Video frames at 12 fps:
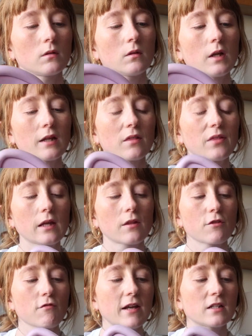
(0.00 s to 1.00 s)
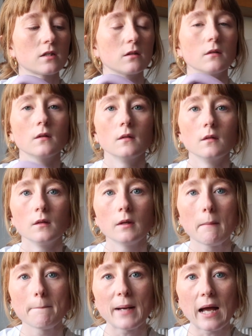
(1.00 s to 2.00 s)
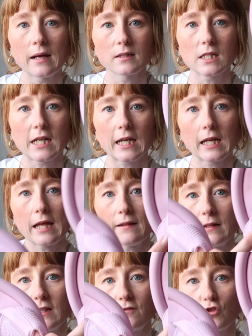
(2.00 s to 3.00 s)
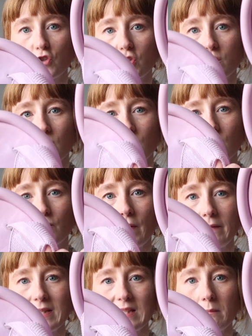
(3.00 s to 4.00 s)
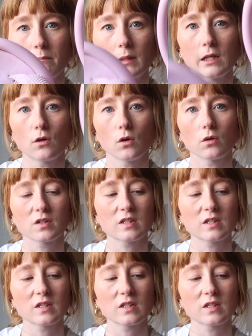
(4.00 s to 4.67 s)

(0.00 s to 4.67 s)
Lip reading: like thick thread banding, and then they've just very simply got